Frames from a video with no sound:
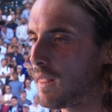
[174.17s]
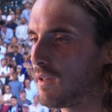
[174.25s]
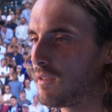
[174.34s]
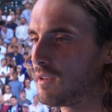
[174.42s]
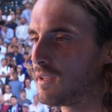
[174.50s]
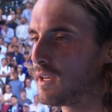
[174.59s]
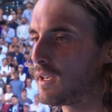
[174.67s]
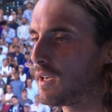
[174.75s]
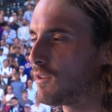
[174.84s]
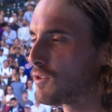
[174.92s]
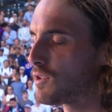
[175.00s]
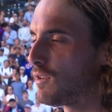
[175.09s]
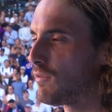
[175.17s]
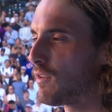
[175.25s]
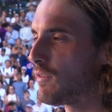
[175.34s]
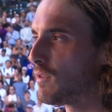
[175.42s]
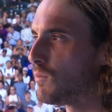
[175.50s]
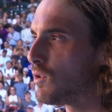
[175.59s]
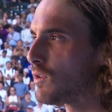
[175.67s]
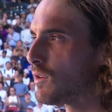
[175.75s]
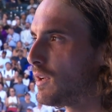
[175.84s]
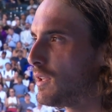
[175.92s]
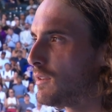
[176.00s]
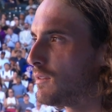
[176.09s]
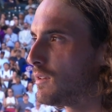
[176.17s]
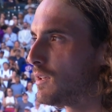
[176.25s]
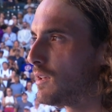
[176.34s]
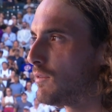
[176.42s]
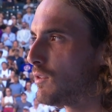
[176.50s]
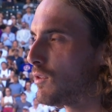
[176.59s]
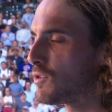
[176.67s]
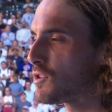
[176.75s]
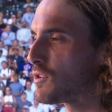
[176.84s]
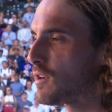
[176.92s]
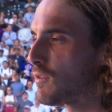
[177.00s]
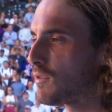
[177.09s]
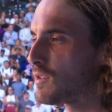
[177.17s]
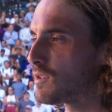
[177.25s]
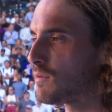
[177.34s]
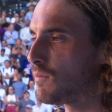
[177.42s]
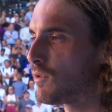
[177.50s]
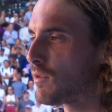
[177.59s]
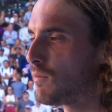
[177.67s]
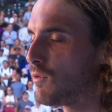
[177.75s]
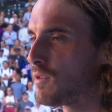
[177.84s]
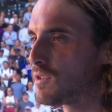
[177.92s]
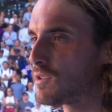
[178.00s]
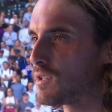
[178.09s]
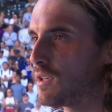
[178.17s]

I think dedicate yourself even more, and if you concentrate on these important moments